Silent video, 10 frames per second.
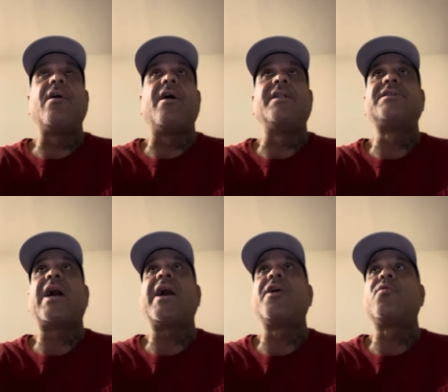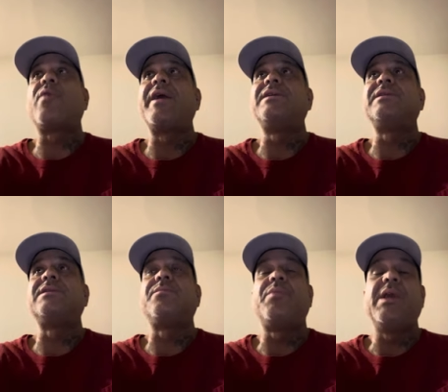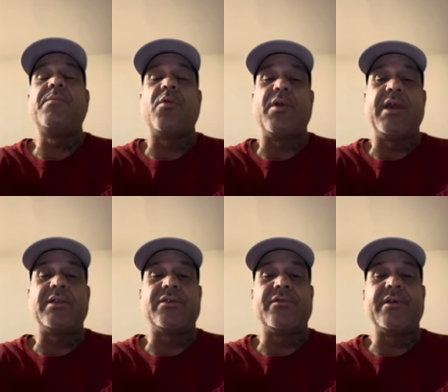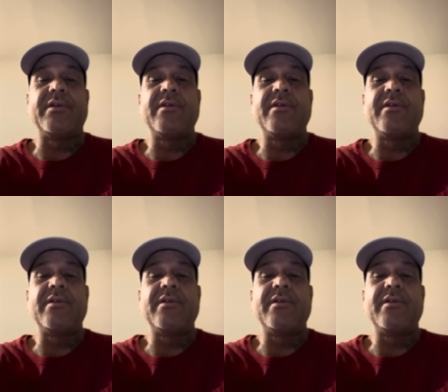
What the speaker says: entire races of people into it.